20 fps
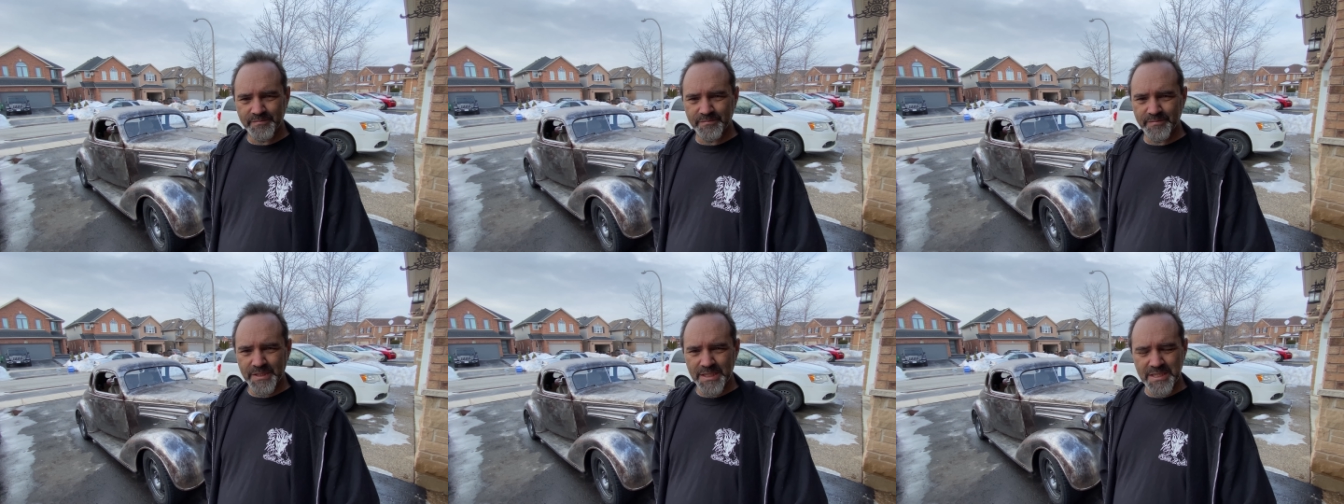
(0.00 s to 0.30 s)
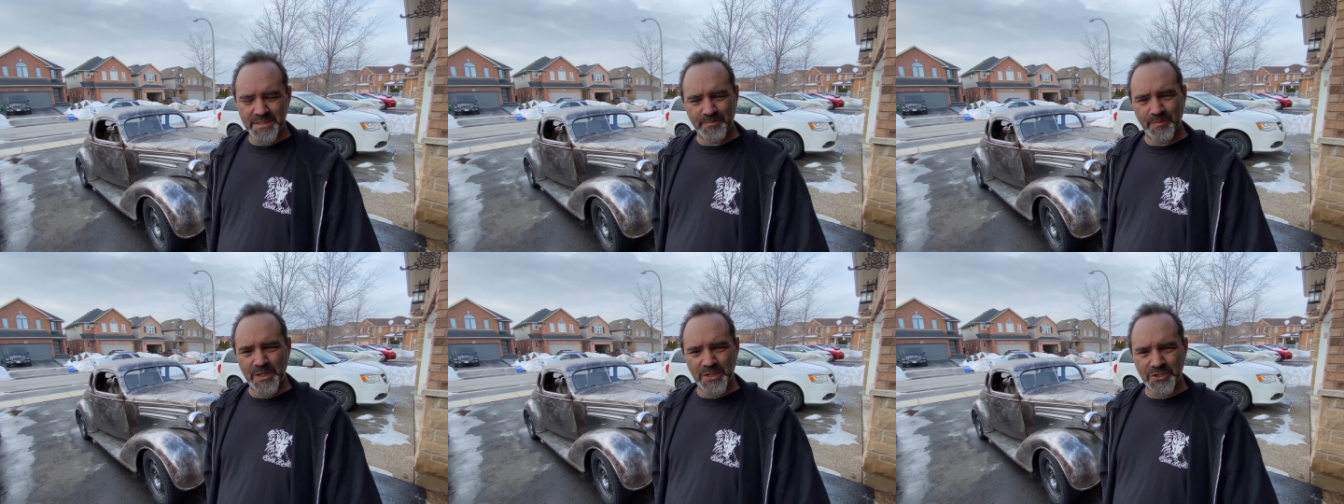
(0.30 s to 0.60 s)

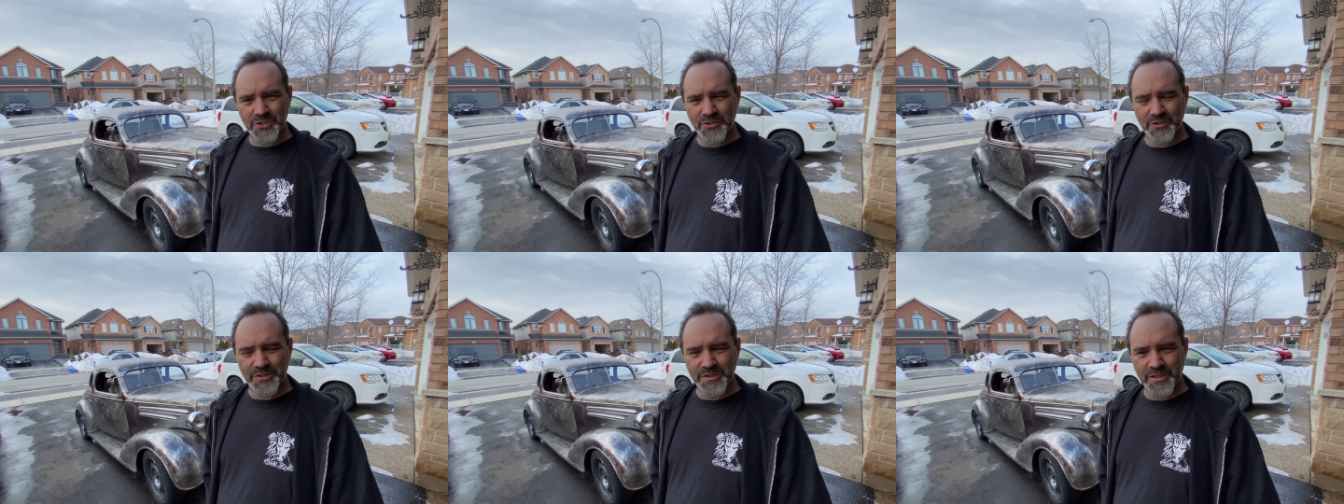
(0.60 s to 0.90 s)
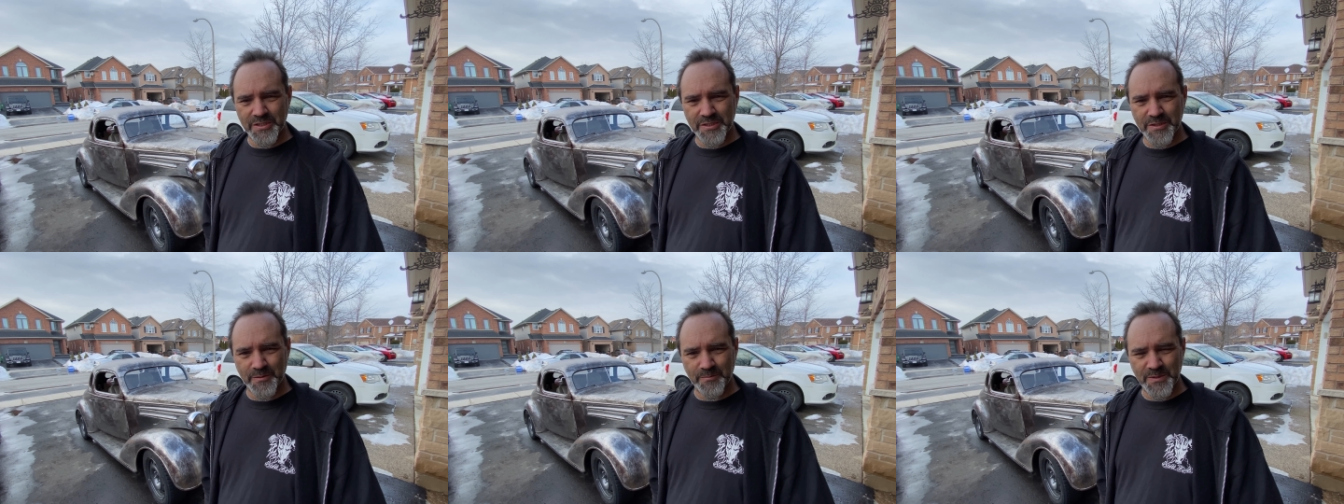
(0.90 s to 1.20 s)
Please make sure
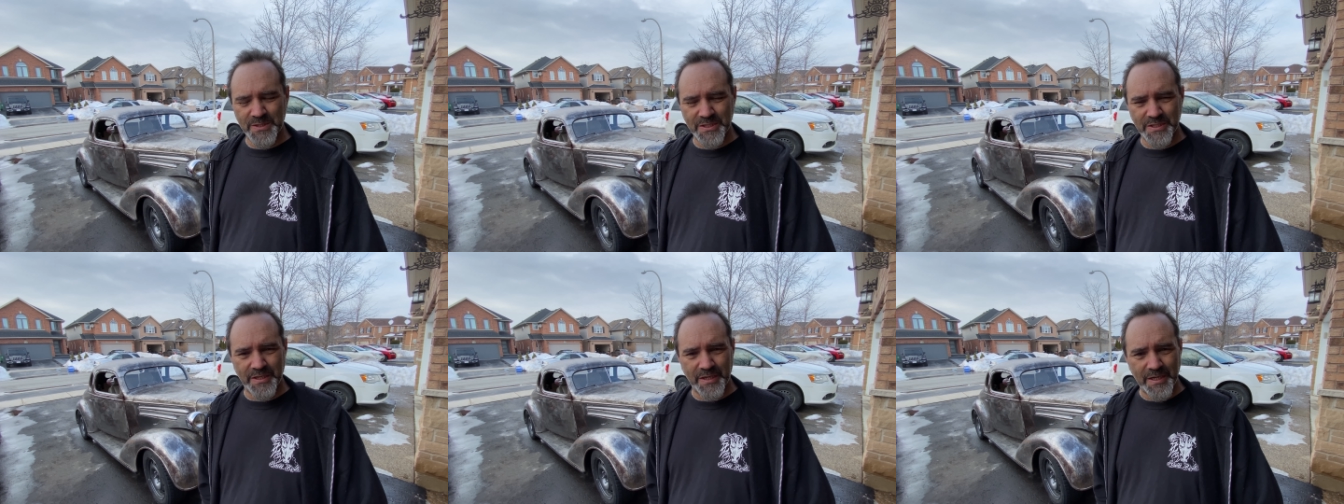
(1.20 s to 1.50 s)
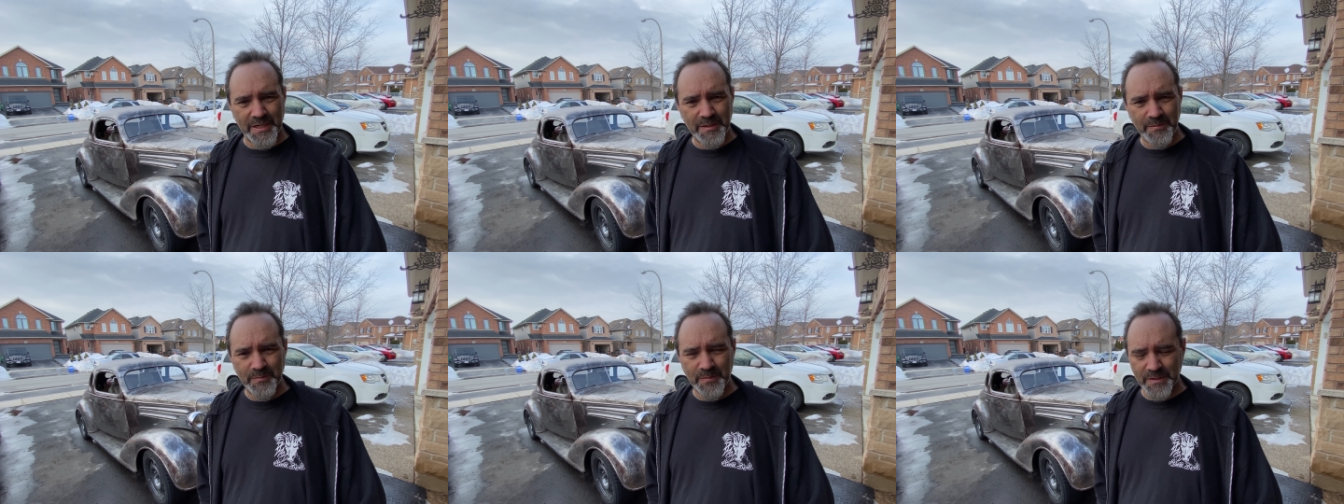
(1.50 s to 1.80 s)
you
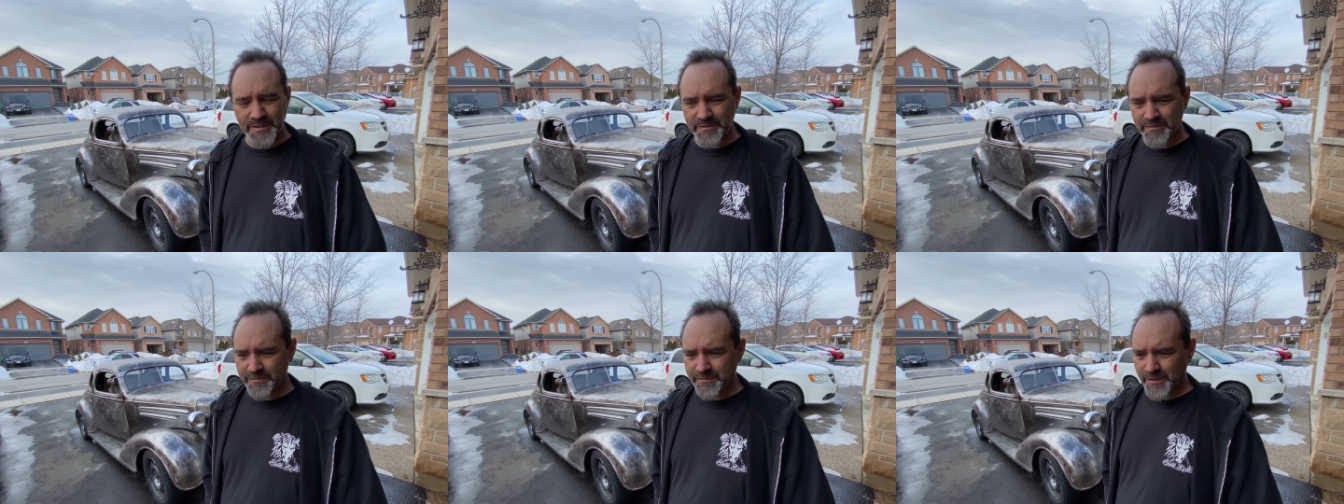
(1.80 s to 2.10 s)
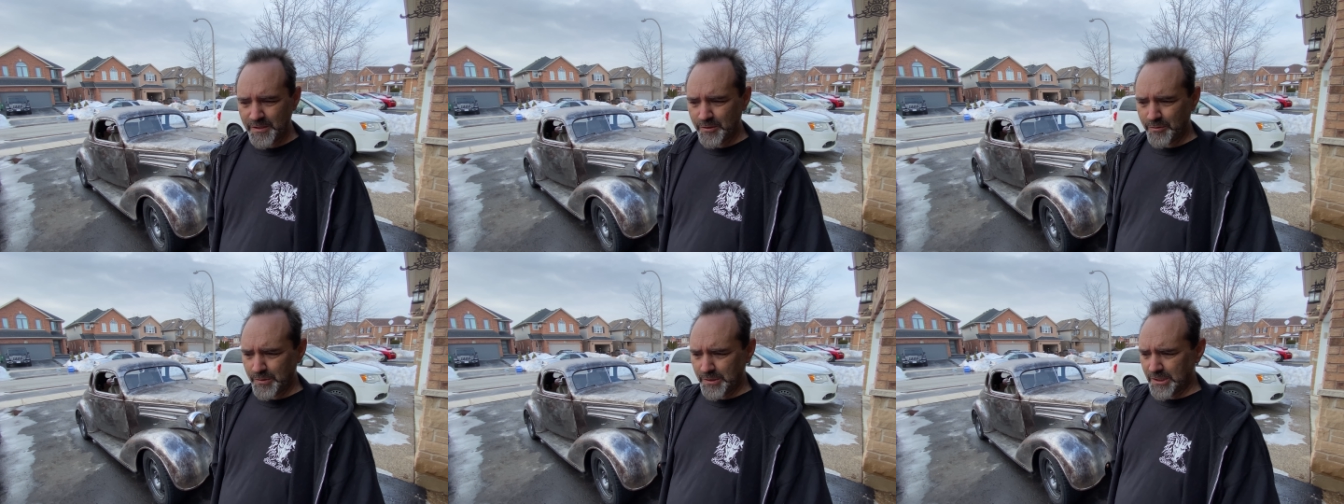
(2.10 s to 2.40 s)
subscribe and
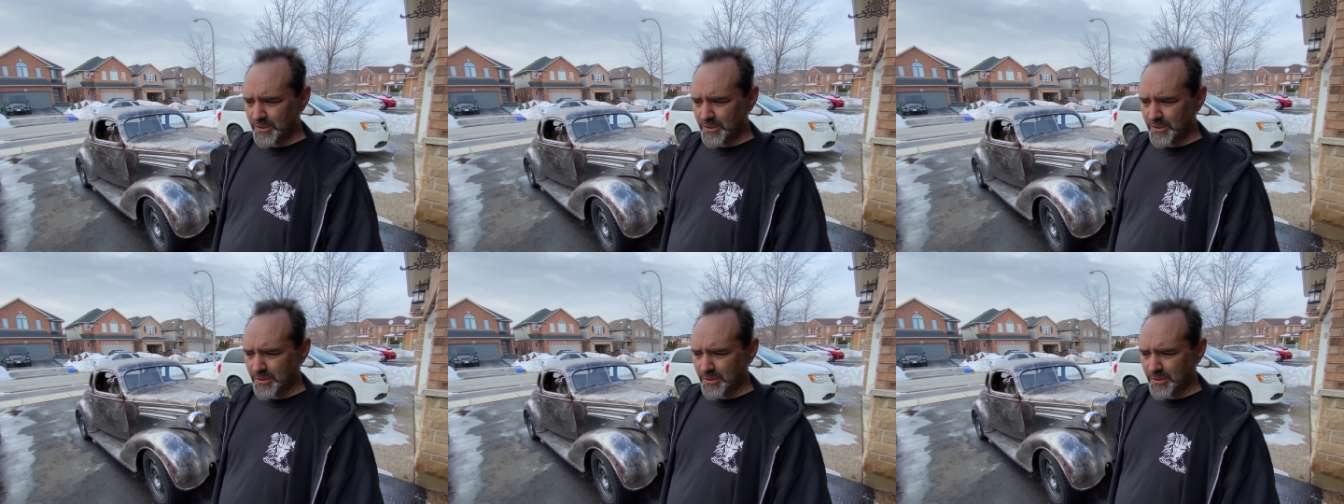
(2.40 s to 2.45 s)
follow